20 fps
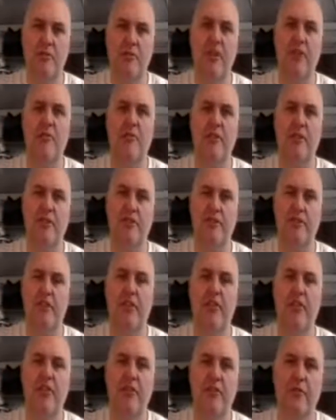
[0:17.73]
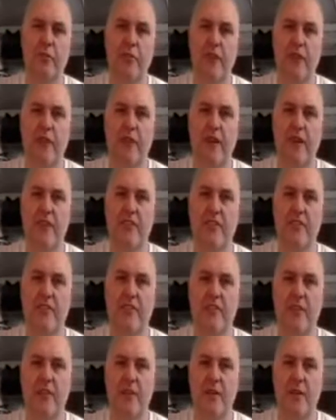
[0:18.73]
generally inferior to the .45
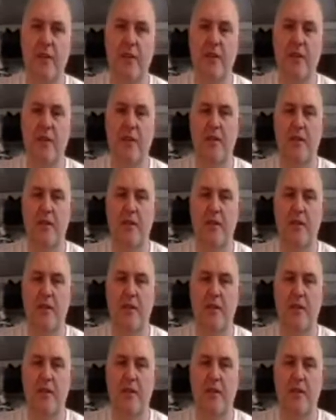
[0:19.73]
ACP.